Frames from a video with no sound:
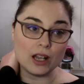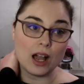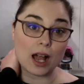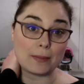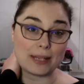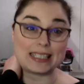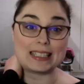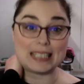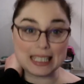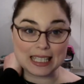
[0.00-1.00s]
by
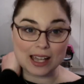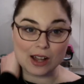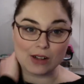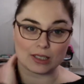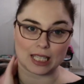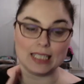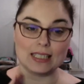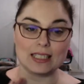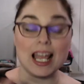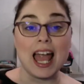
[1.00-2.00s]
seeking out clients.
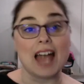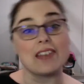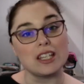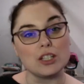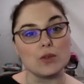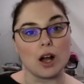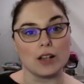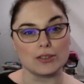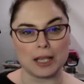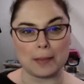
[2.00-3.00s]
And then you
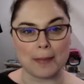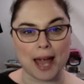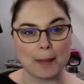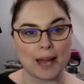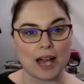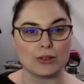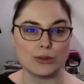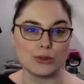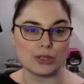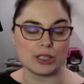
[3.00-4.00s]
also want to map out
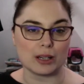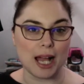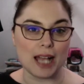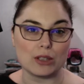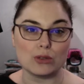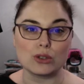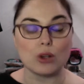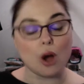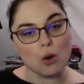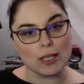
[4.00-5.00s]
who's nearby. You should
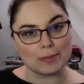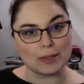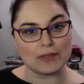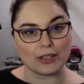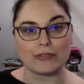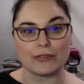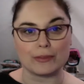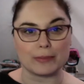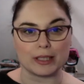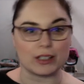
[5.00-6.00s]
always be very
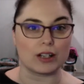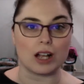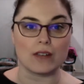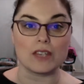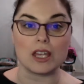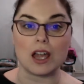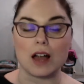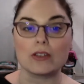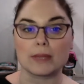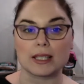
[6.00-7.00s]
familiar of the
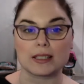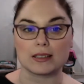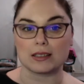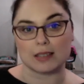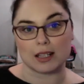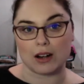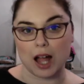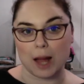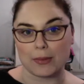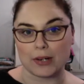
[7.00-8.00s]
other businesses that are
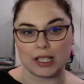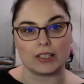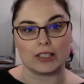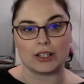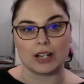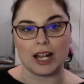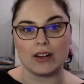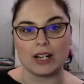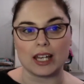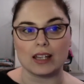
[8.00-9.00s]
operating in your
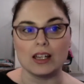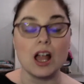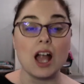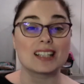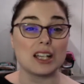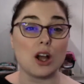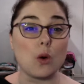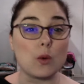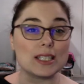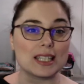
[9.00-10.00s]
area, because I
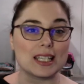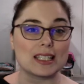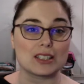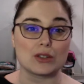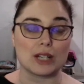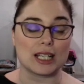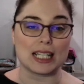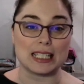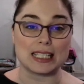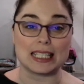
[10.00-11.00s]
always think it's a great
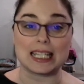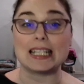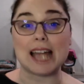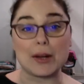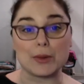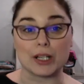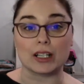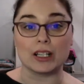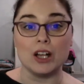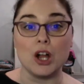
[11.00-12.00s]
idea to network
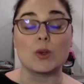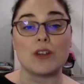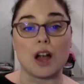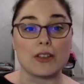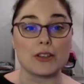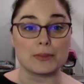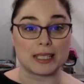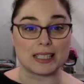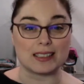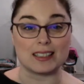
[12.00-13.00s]
with other
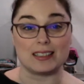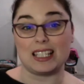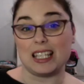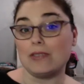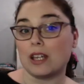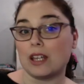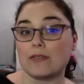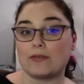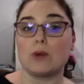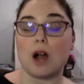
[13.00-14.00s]
businesses, even if
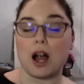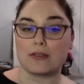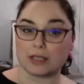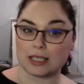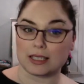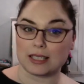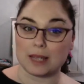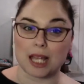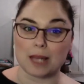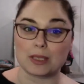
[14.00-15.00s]
you offer the same
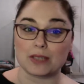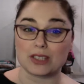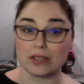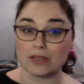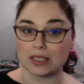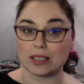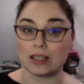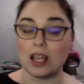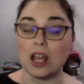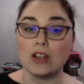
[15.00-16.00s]
types of services.
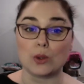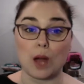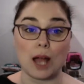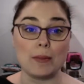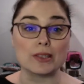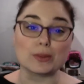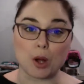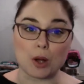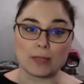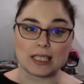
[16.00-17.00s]
So I'm a
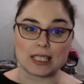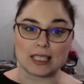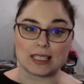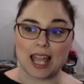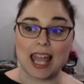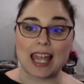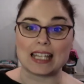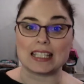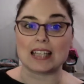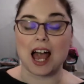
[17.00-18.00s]
small business
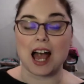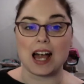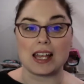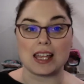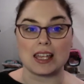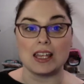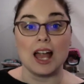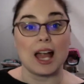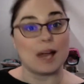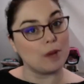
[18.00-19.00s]
and I
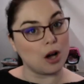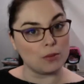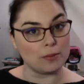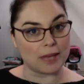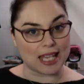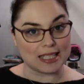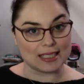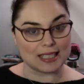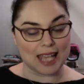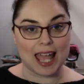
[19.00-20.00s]
am
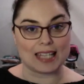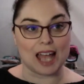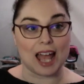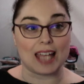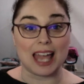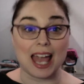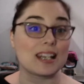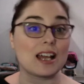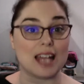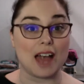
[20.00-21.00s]
home-based and I
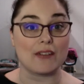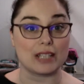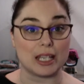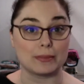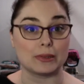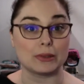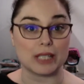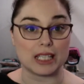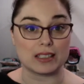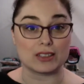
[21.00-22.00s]
cannot have any
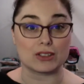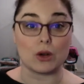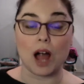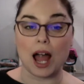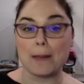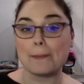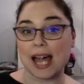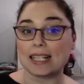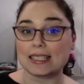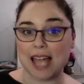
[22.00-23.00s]
employees. So I
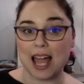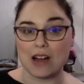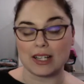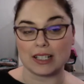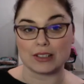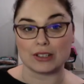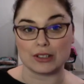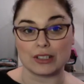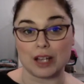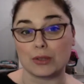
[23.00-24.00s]
max out at a
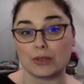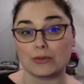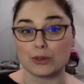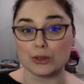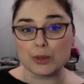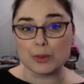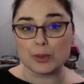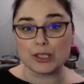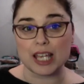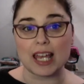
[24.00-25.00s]
certain number of grooms per
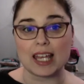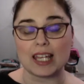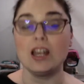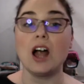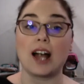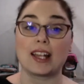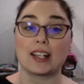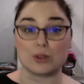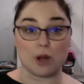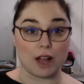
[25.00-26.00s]
day. I
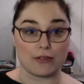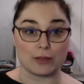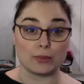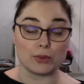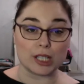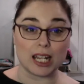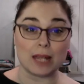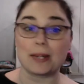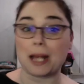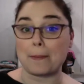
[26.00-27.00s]
also offer boarding,
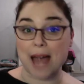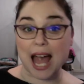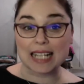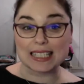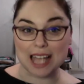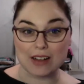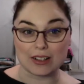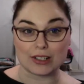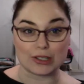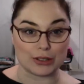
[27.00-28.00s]
but I max out at a
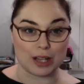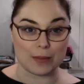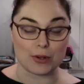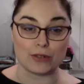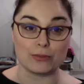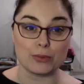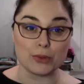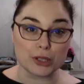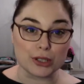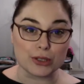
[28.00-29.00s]
certain number of
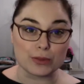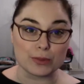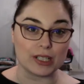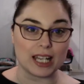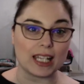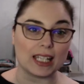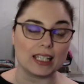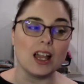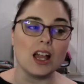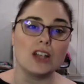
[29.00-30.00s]
boarders per night.
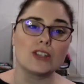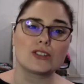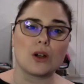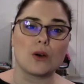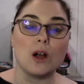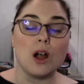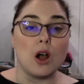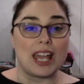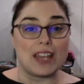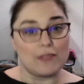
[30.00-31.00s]
So
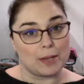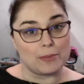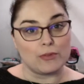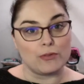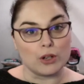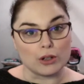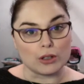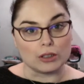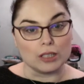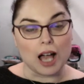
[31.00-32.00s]
if I'm
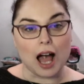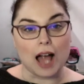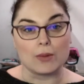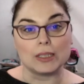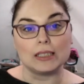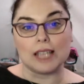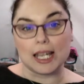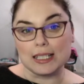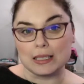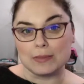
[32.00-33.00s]
full, I would
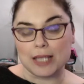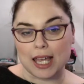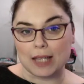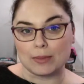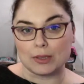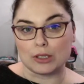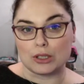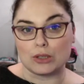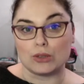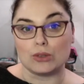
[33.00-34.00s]
like to be able
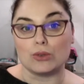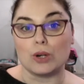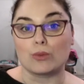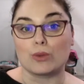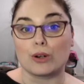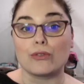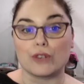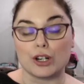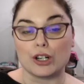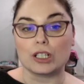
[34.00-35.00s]
to
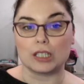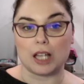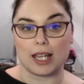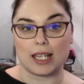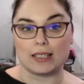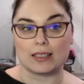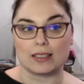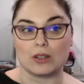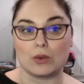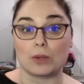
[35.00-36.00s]
refer
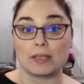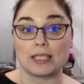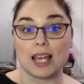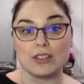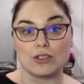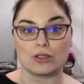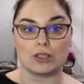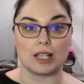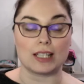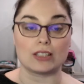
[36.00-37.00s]
clients or potential
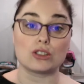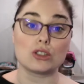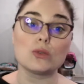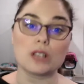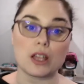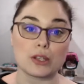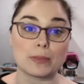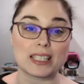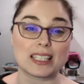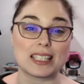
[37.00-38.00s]
clients to another
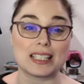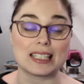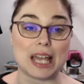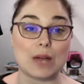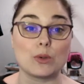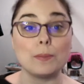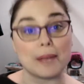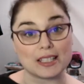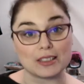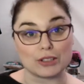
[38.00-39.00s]
business that will
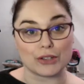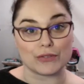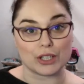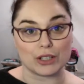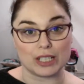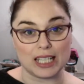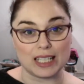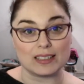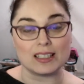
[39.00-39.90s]
best serve their needs.